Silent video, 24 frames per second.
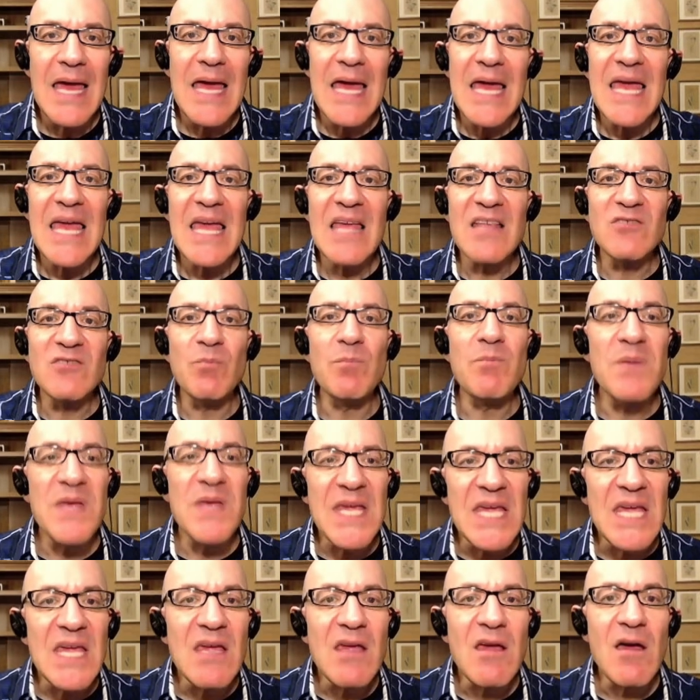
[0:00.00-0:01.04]
is
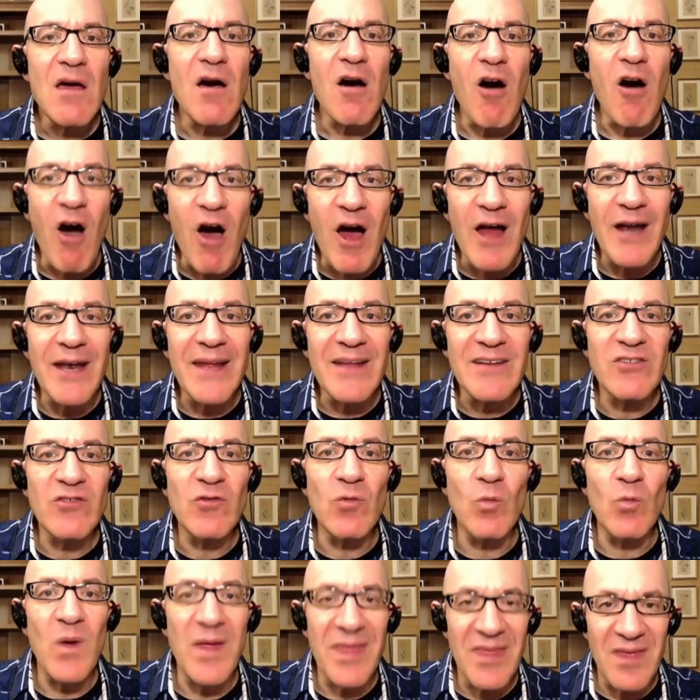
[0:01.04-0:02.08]
be honest
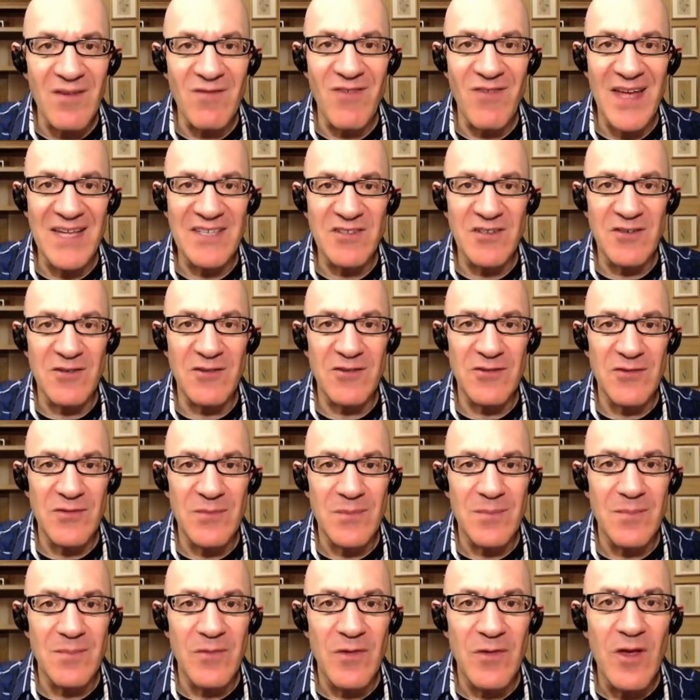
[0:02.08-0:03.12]
with investors.
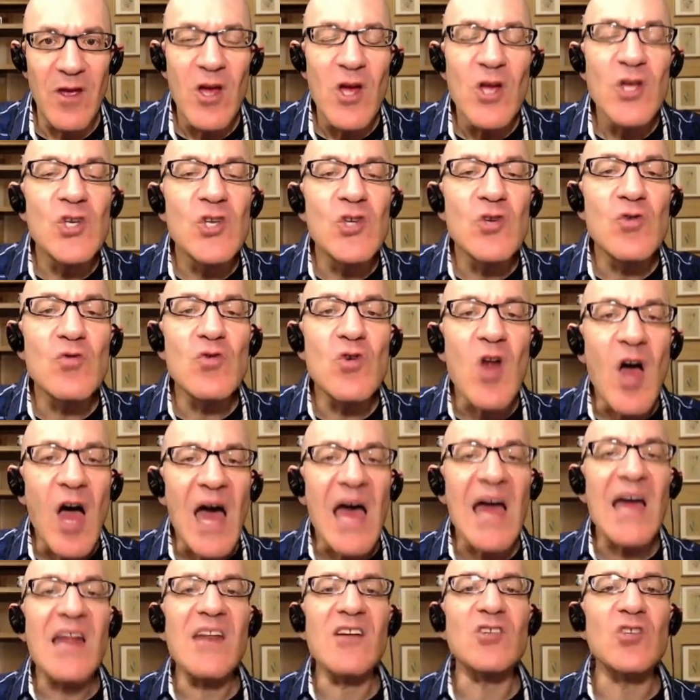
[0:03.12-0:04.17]
Do
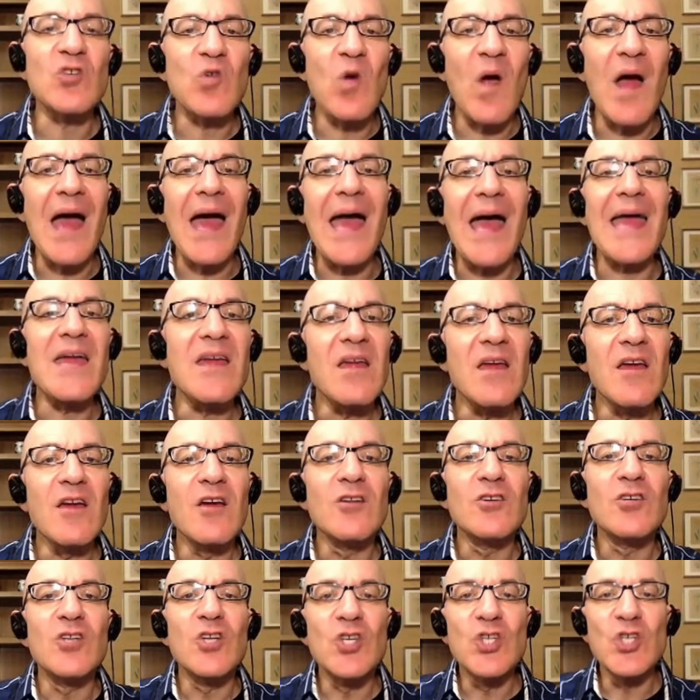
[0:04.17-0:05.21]
not try
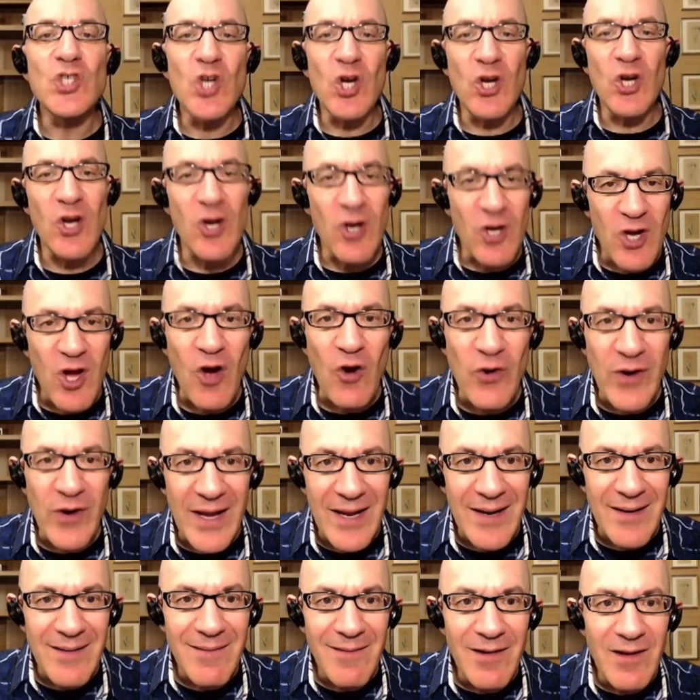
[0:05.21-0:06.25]
to sugarcoat it.
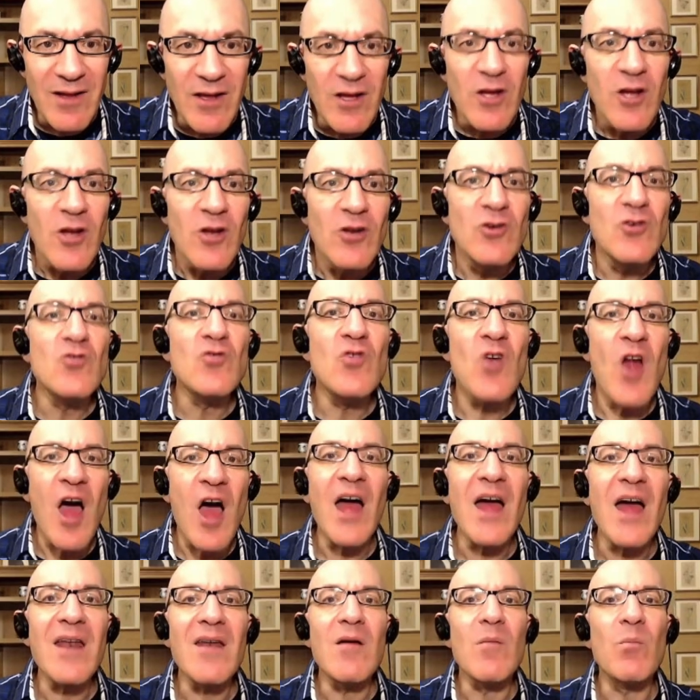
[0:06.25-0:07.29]
Do
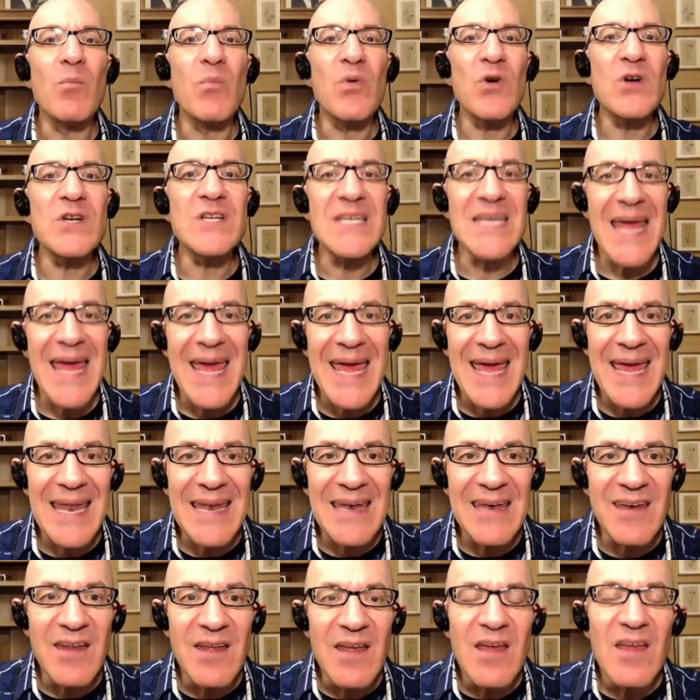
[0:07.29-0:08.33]
not pretend
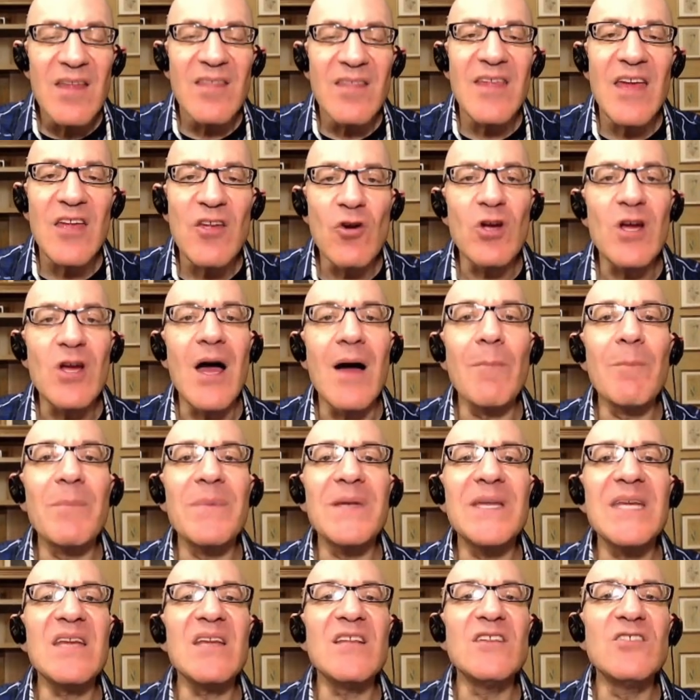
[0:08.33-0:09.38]
that your
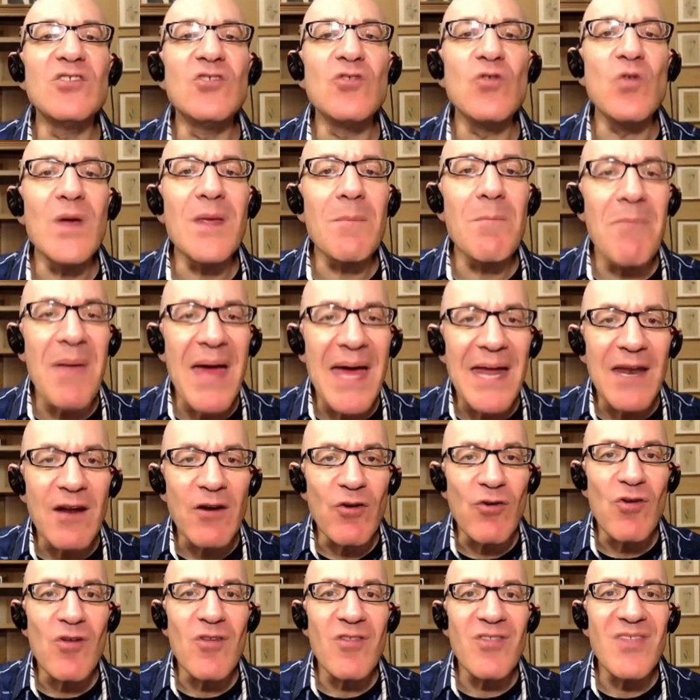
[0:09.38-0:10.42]
company is doing better
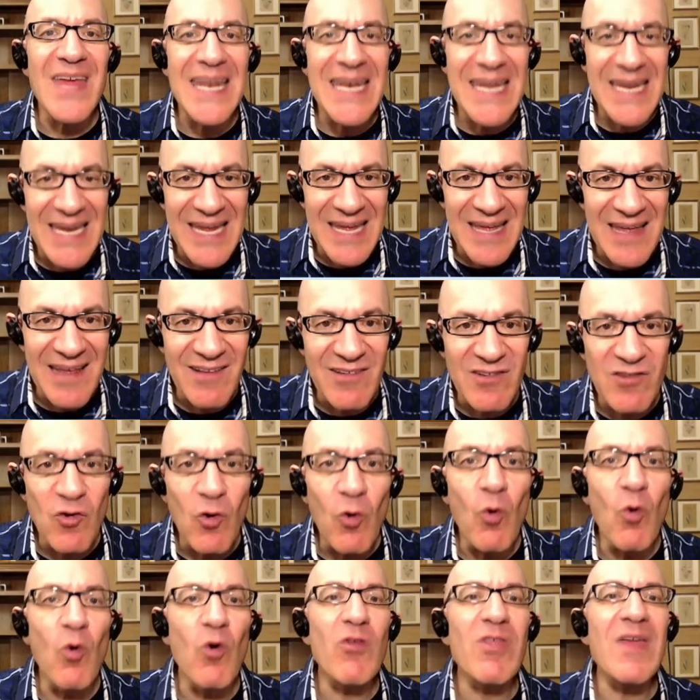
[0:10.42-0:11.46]
than it is,
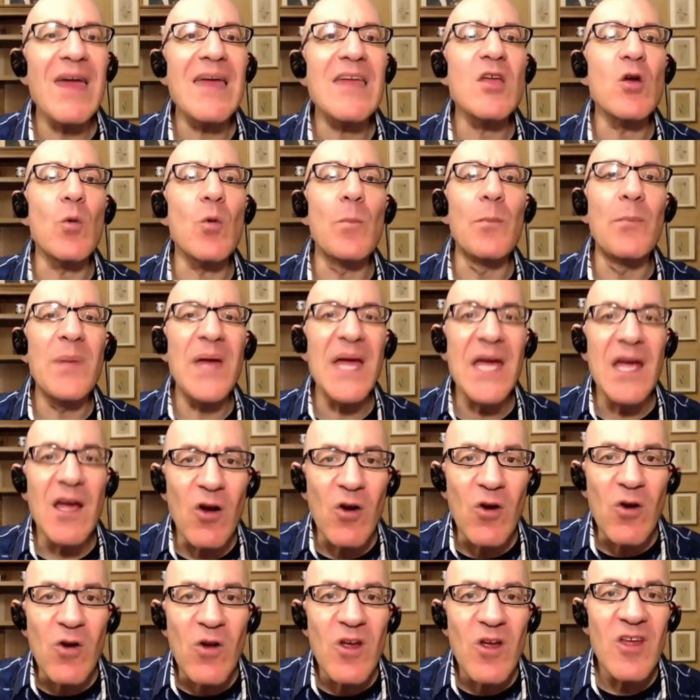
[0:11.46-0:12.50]
or that you're
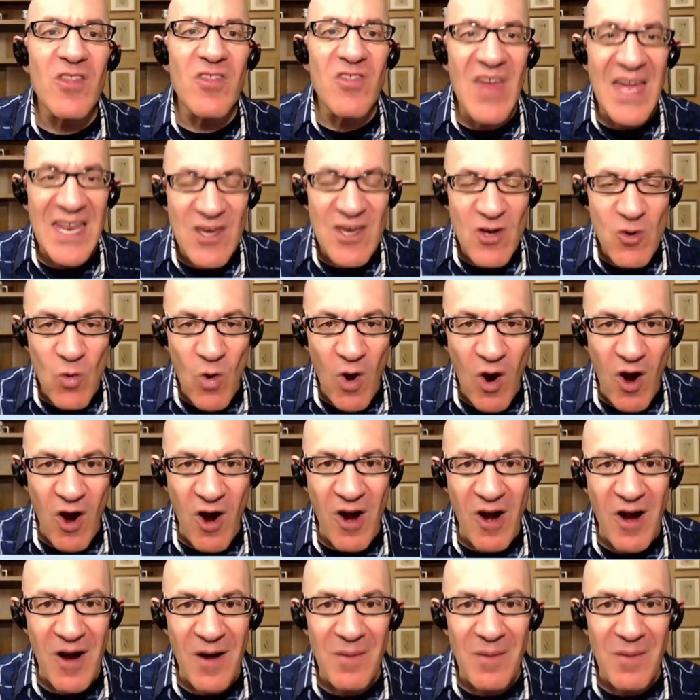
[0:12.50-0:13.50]
bigger than you are,